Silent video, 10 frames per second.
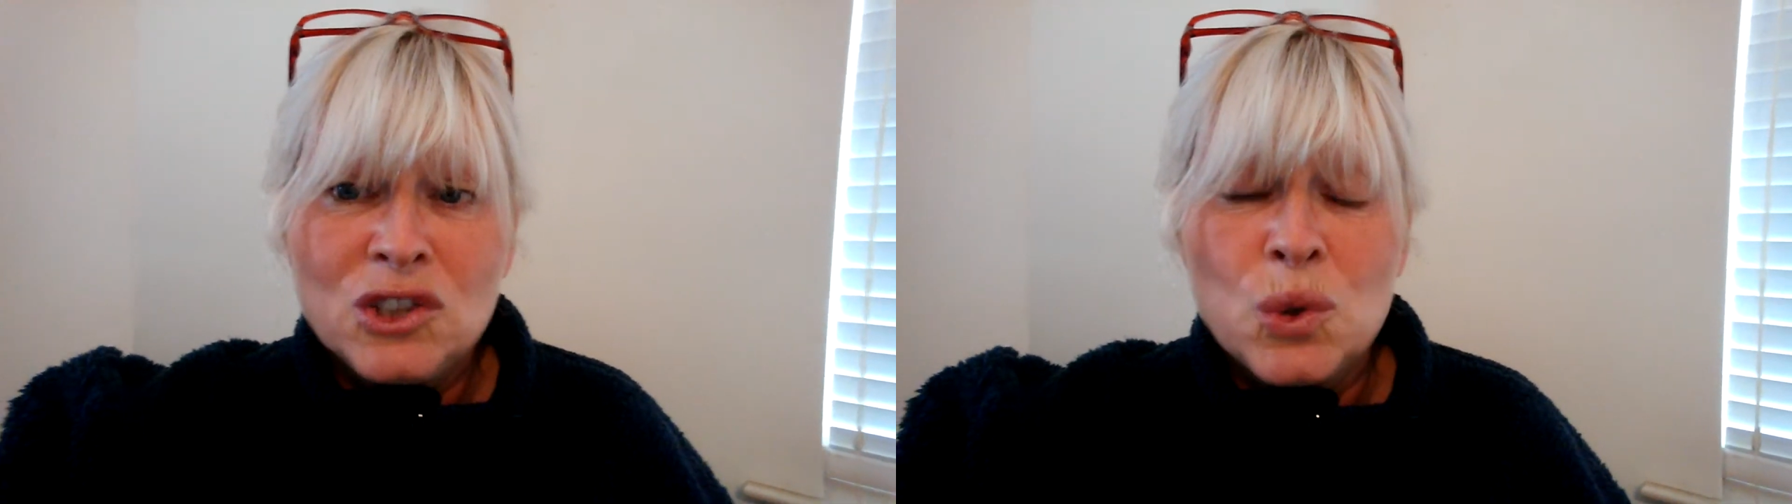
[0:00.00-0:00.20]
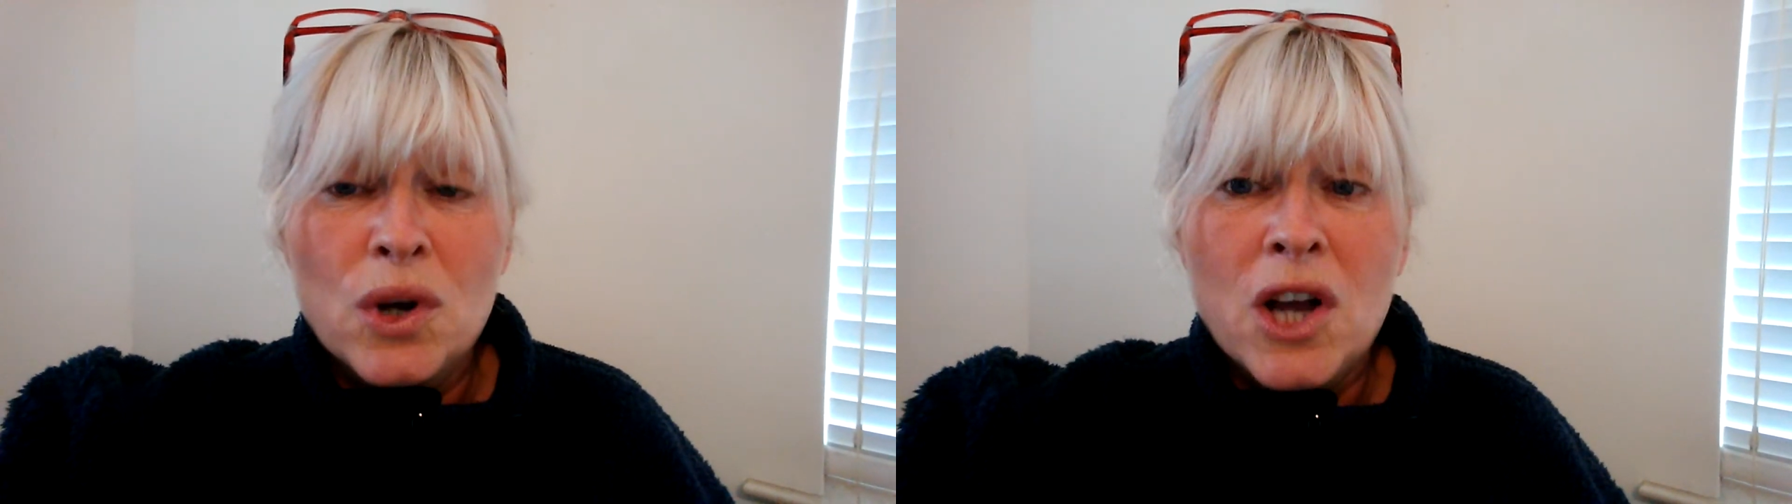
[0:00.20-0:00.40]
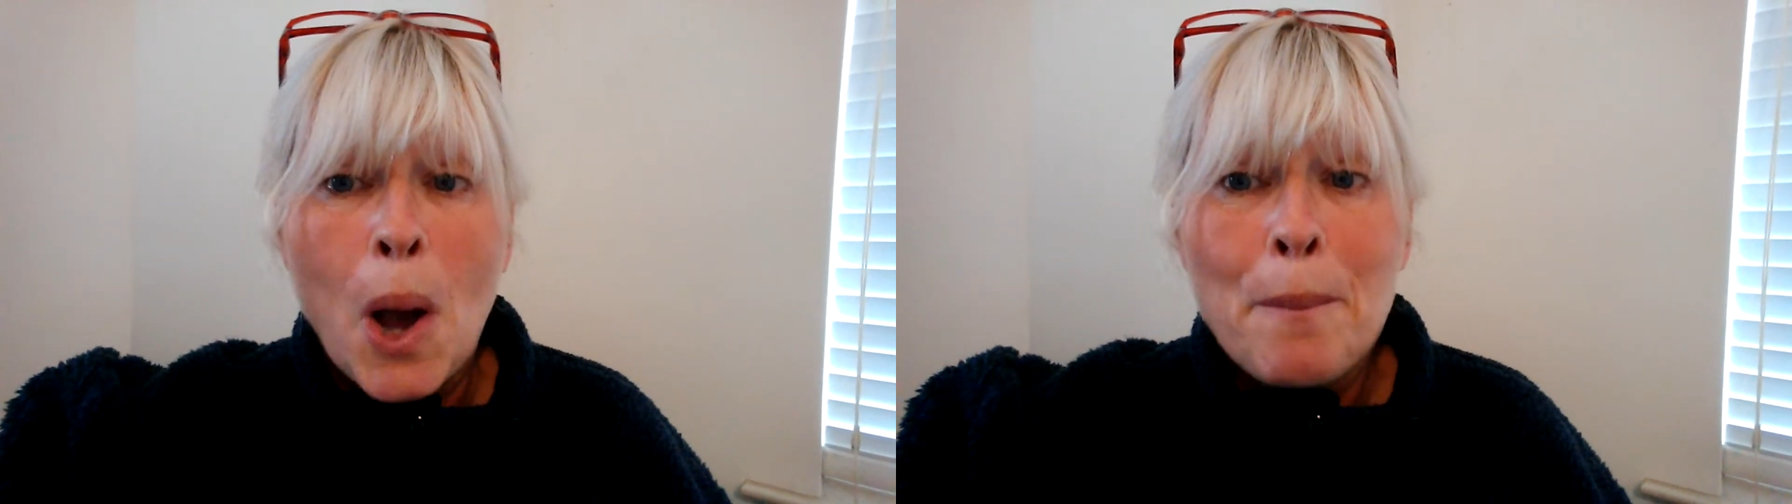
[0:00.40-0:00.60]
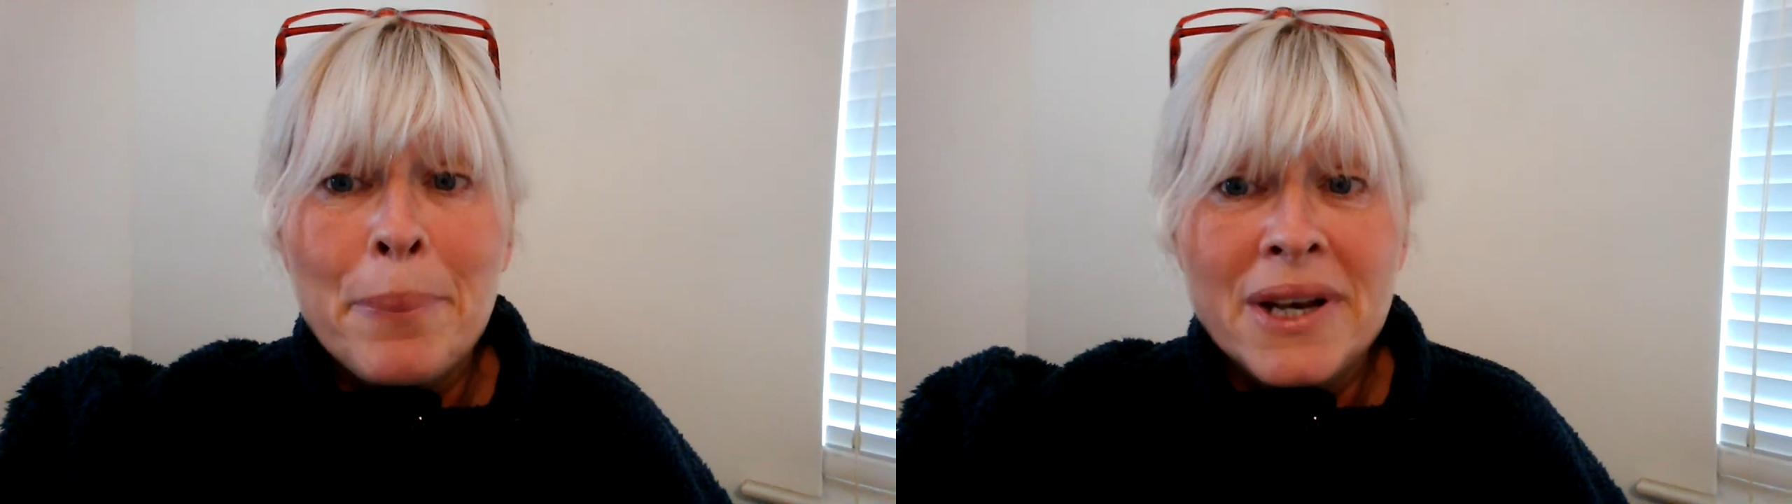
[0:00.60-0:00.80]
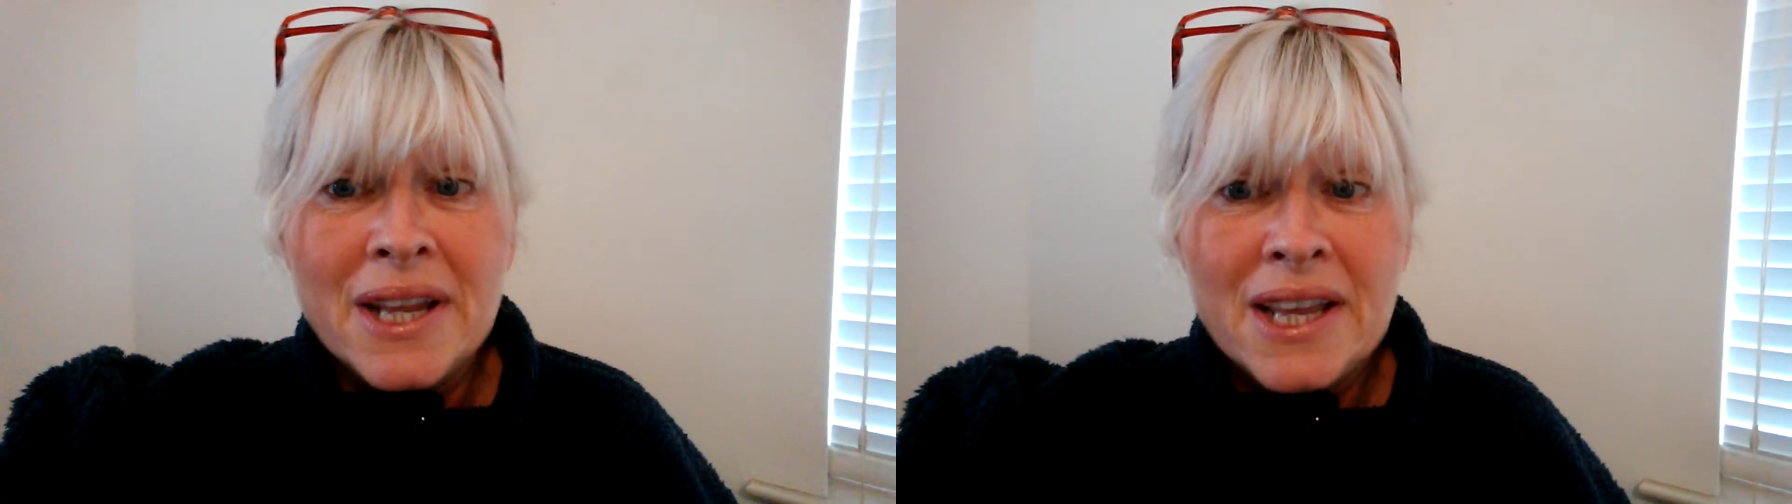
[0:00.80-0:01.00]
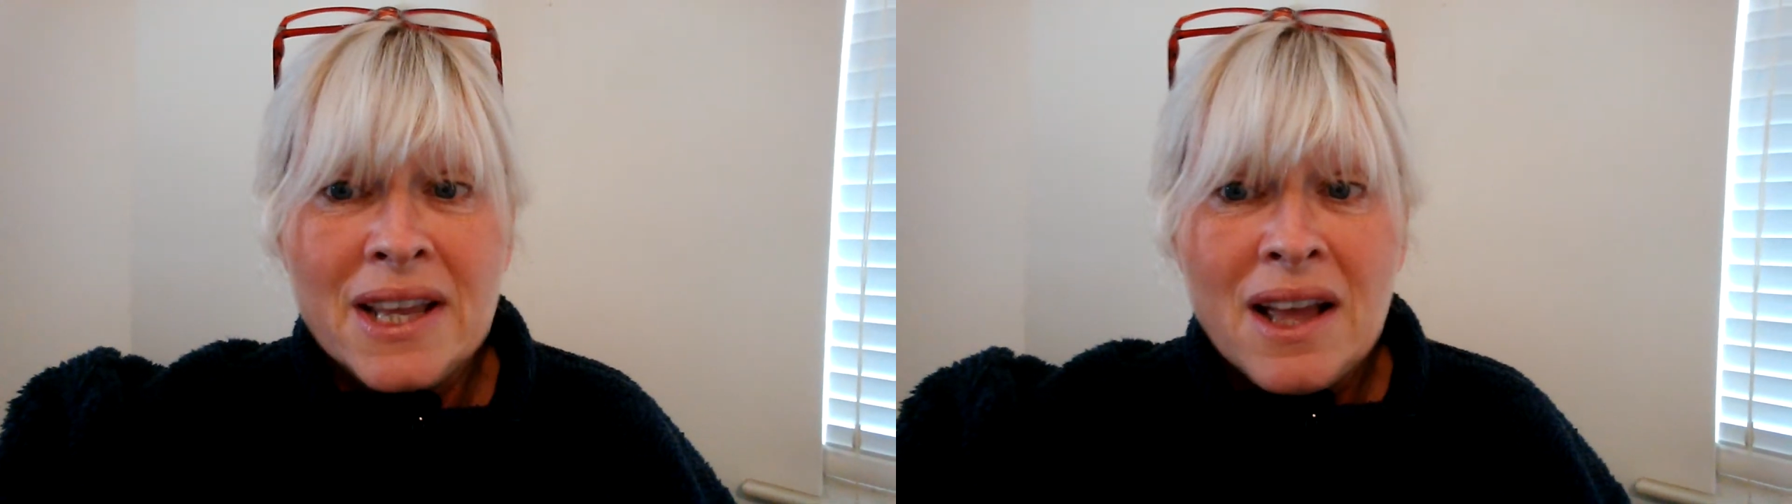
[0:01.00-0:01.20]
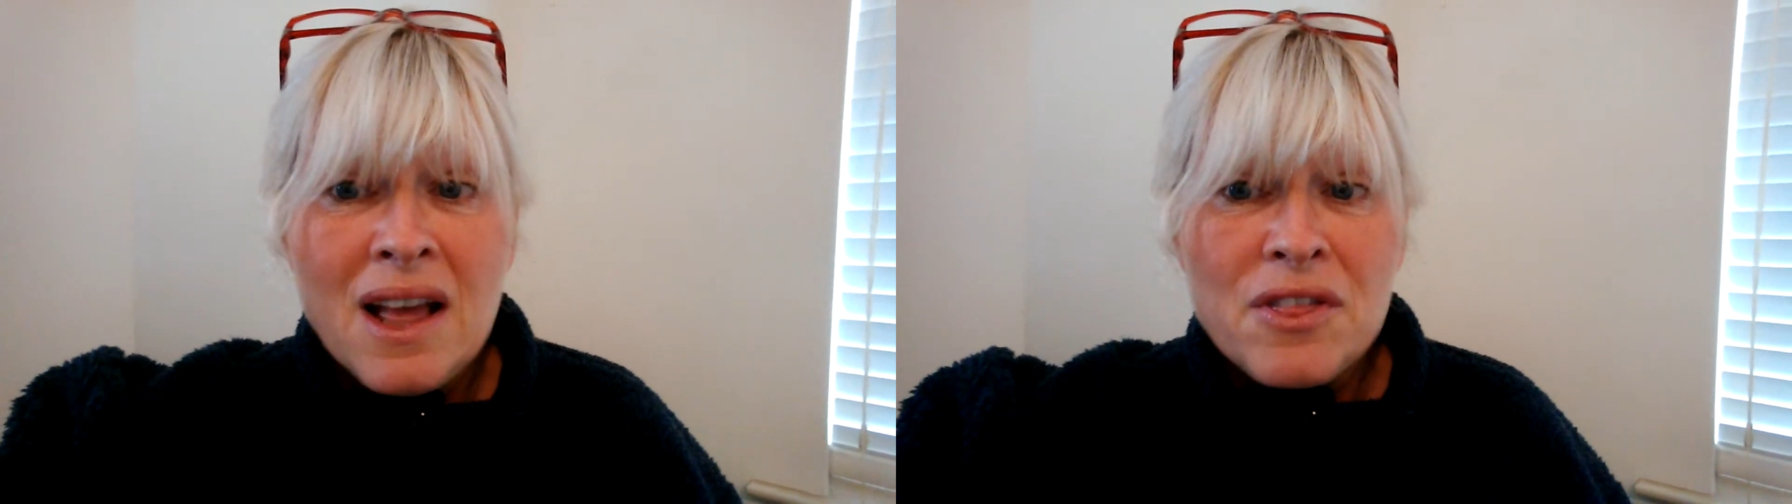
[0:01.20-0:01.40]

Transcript: to accompany